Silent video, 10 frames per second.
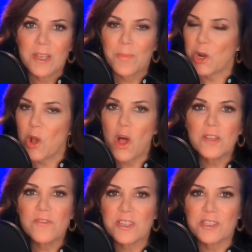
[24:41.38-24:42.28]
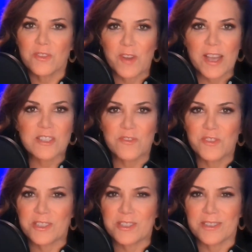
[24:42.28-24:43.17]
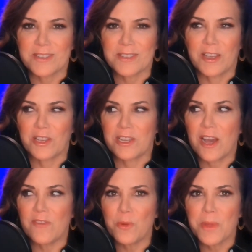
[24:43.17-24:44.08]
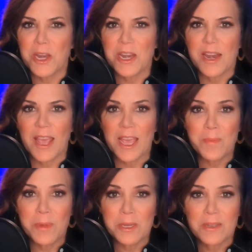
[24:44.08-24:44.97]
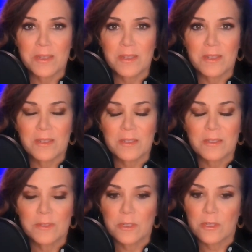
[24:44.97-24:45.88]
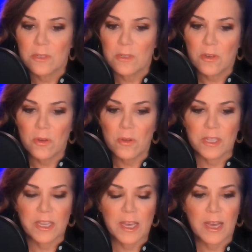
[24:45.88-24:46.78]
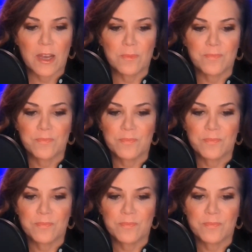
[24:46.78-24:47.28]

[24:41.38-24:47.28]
But all of this divisiveness, this government name, holy cow.